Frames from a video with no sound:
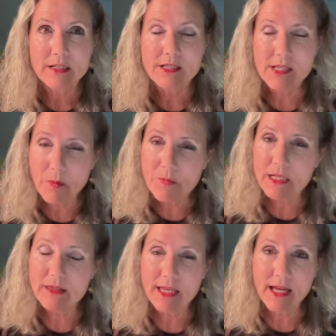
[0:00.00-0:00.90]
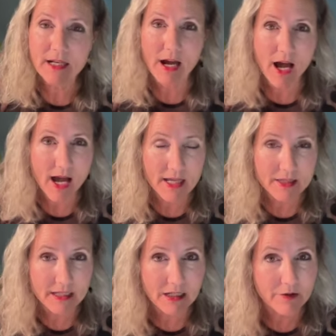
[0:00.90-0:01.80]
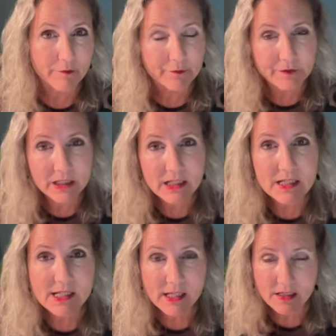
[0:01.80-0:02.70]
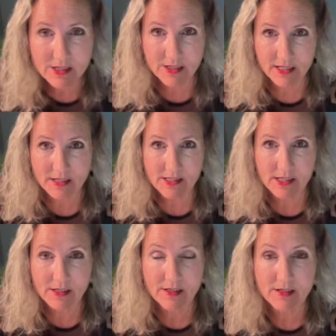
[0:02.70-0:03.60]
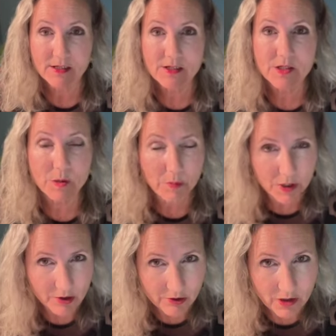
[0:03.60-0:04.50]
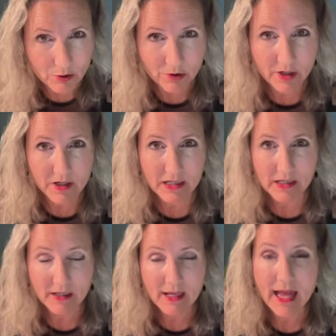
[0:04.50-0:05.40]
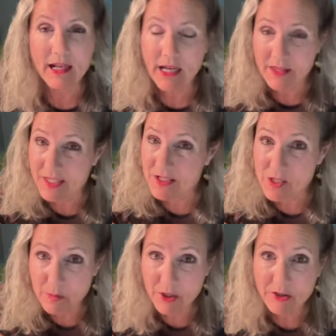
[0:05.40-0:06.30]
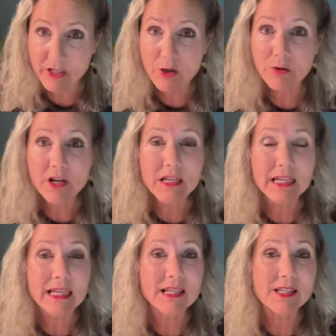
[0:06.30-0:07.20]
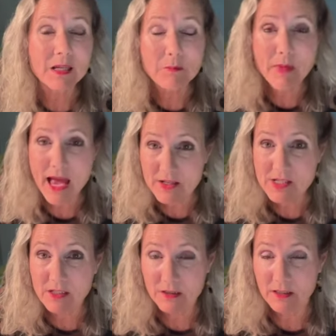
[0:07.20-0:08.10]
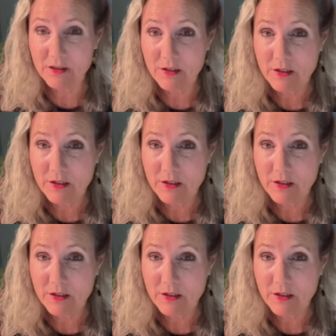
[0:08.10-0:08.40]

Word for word: something that I think feeds into this superiority. And I think superiority is the masculine.